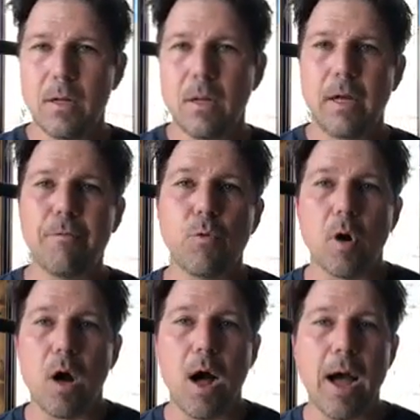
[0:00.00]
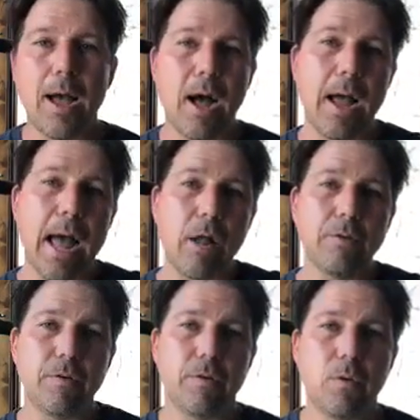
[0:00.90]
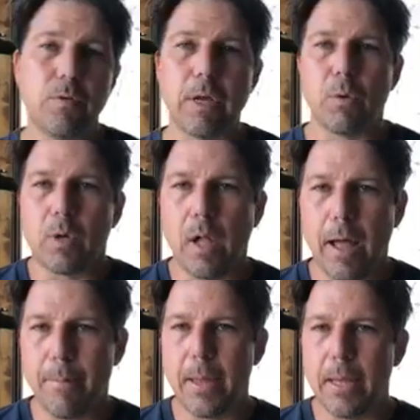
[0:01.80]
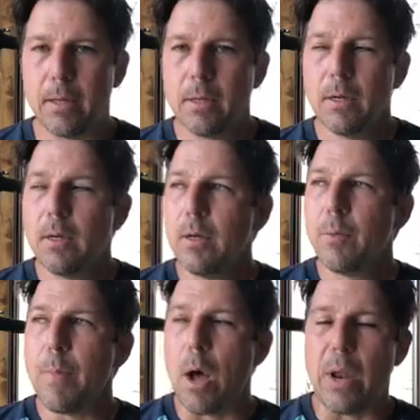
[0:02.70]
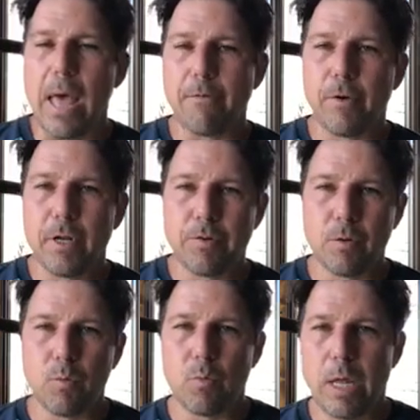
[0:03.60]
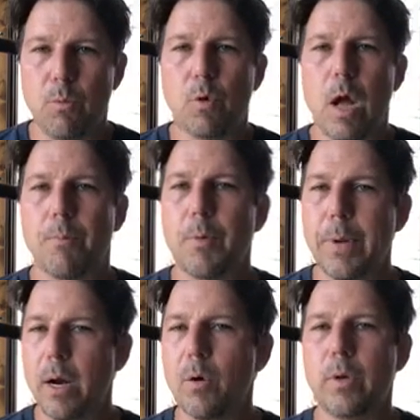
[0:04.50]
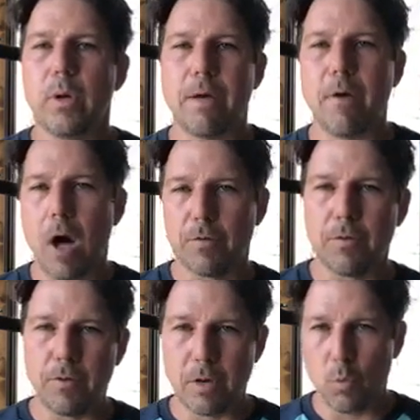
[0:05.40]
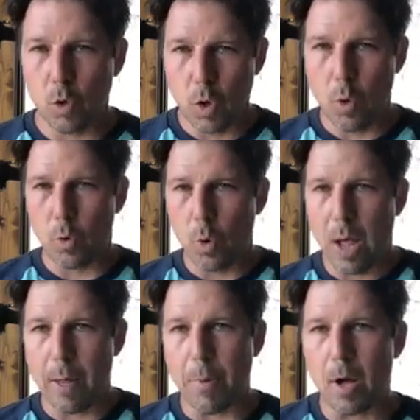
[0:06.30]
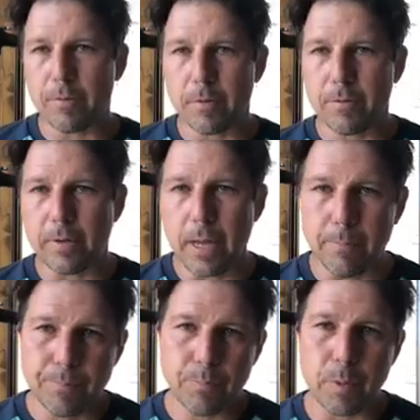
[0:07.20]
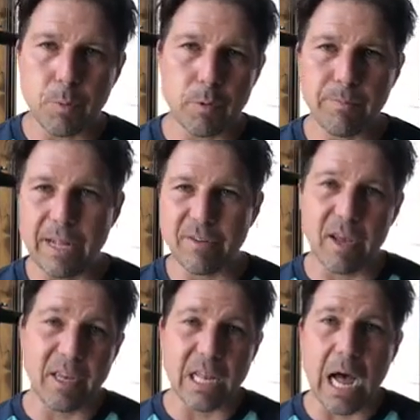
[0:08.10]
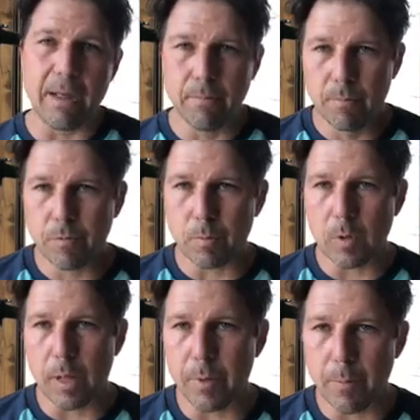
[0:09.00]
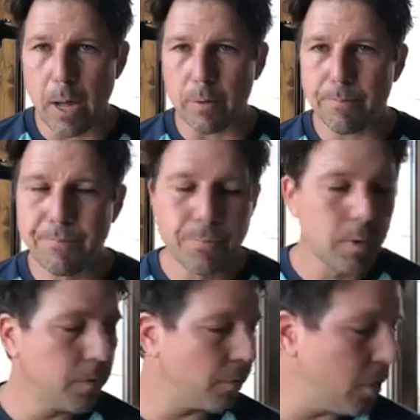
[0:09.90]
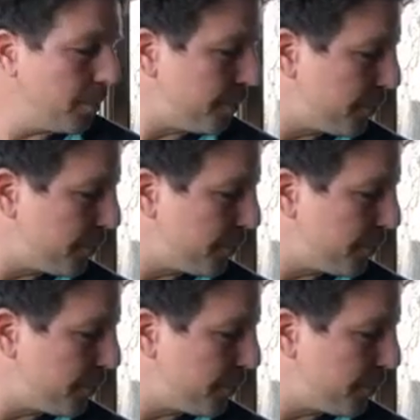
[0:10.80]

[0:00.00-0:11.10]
if we're at high altitudes, like we're climbing Mount Everest and we're not prepared, or we don't have oxygen, we'll go into a hypoxic state. That's how you die from climbing a mountain. So